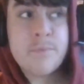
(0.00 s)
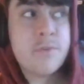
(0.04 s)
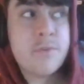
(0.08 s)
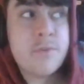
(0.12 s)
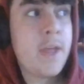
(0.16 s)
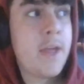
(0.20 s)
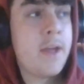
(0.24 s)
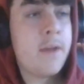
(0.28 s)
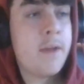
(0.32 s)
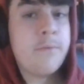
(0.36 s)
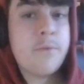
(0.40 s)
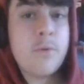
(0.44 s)

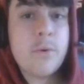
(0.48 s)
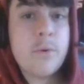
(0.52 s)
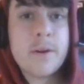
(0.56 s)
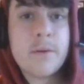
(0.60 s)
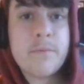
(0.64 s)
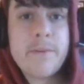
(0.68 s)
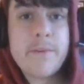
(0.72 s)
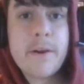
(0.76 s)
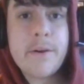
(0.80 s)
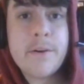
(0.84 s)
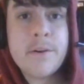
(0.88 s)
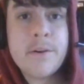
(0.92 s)
They are doing a
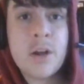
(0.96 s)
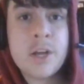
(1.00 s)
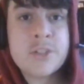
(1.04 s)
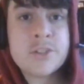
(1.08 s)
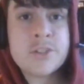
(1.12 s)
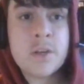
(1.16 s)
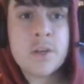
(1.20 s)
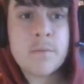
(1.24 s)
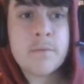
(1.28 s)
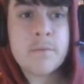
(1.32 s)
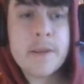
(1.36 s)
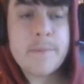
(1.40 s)
very nice
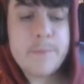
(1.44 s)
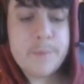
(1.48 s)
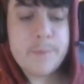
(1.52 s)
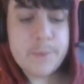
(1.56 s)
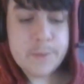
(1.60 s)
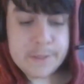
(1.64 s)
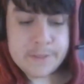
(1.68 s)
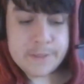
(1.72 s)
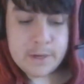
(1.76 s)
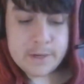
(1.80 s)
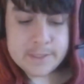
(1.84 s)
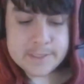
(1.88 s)
job rebuilding though,